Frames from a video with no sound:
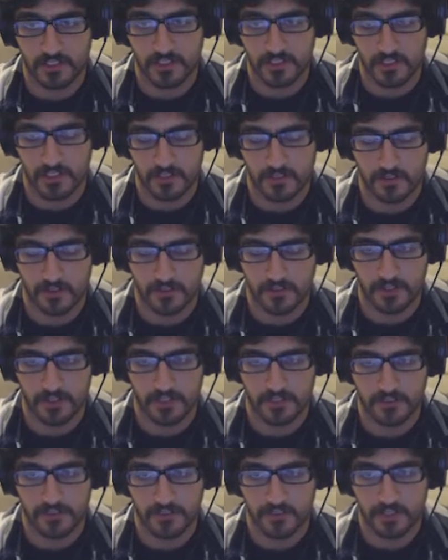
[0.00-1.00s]
that they
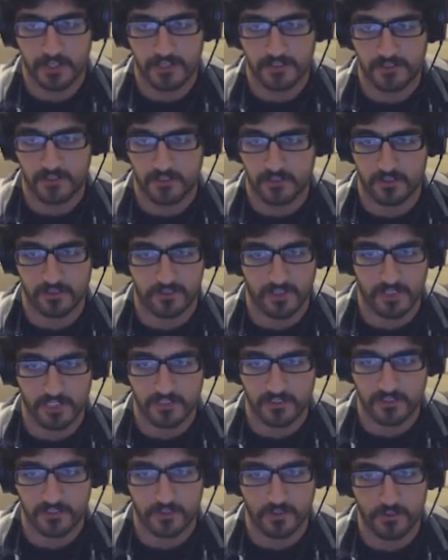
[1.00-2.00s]
held the class in because I
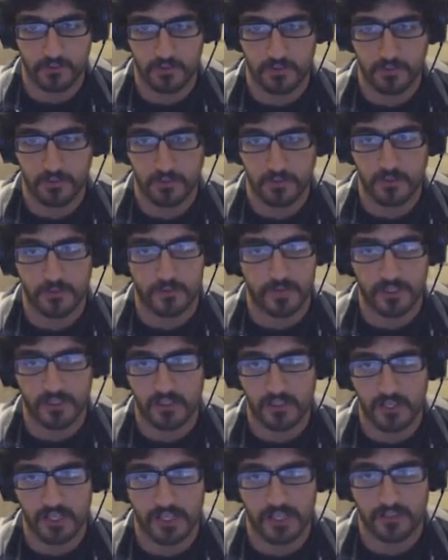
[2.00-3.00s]
got to know the people in my
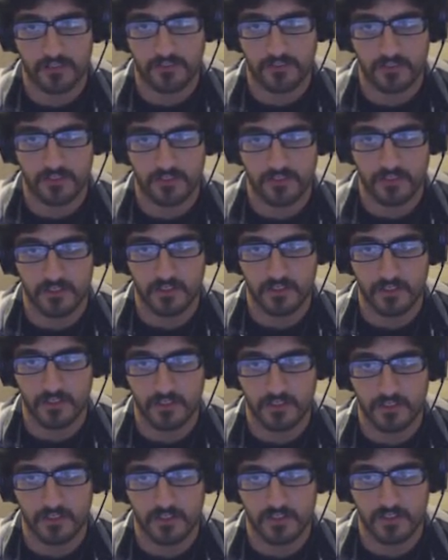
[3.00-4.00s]
class, and
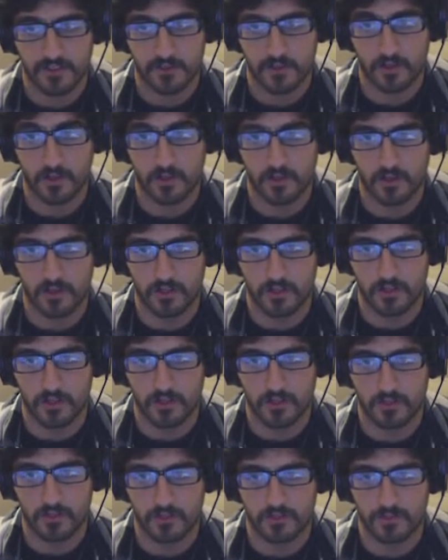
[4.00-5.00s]
they were
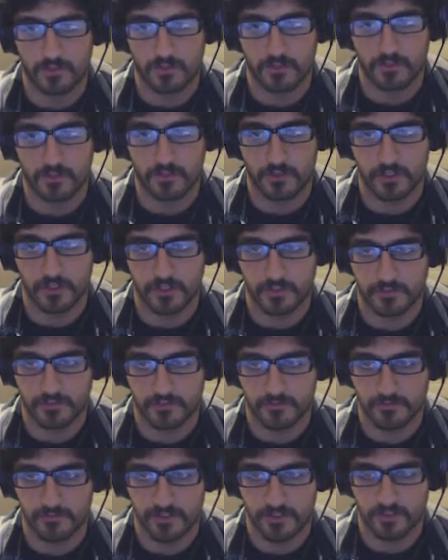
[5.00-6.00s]
all doing their
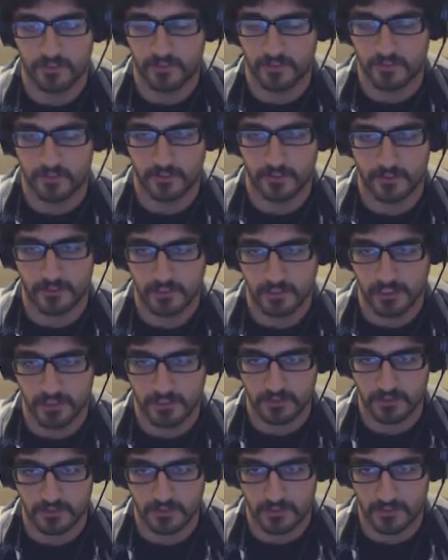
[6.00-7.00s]
continued
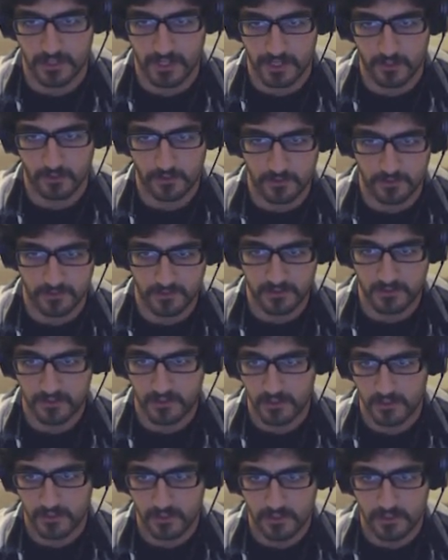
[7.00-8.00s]
education hours.
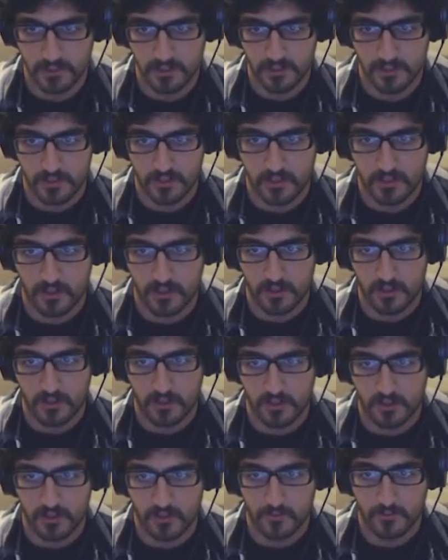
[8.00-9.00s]

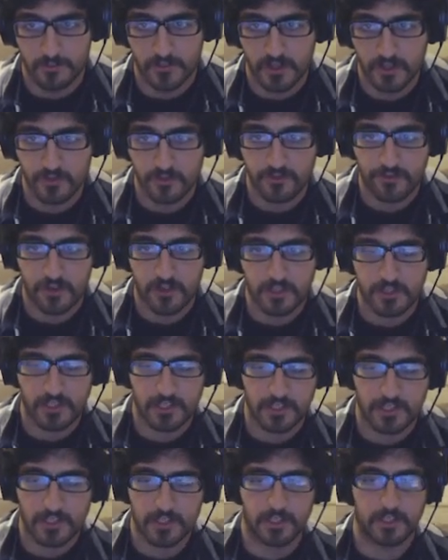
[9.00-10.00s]
But it was fun,
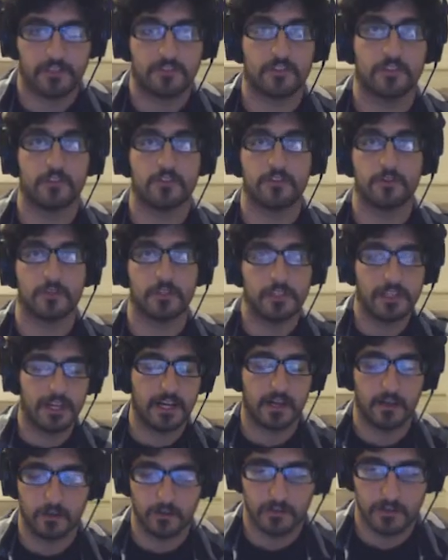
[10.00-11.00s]
and I still do it
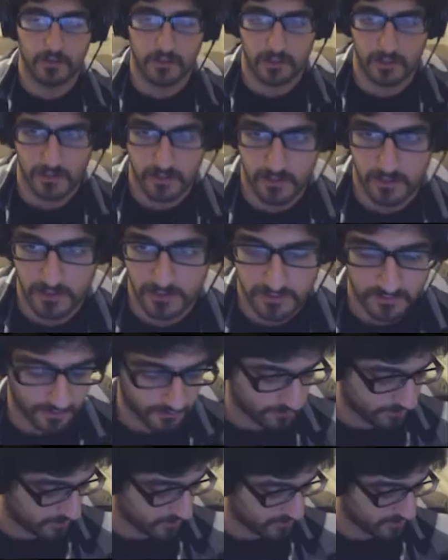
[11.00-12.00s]
now. I
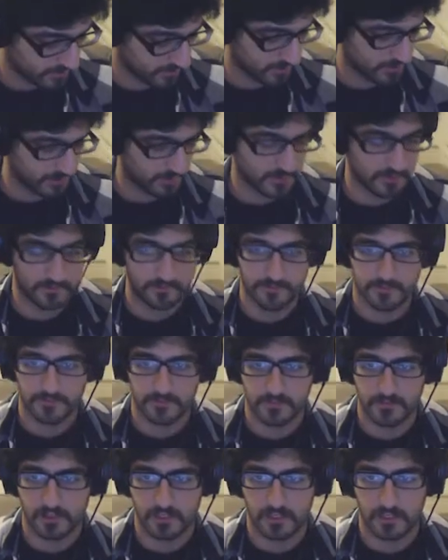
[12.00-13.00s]
still volunteer
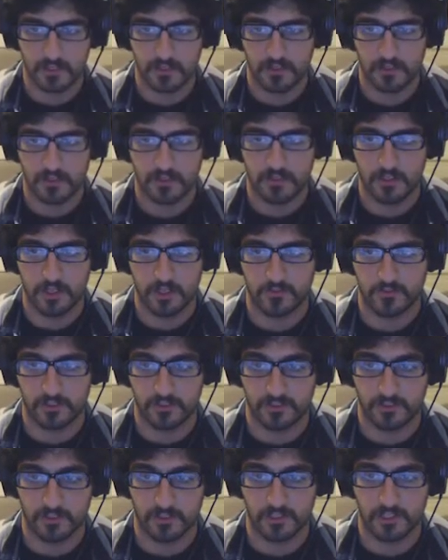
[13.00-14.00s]

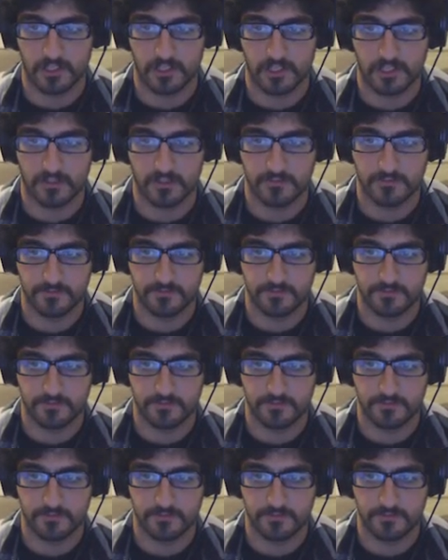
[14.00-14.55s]
every Sunday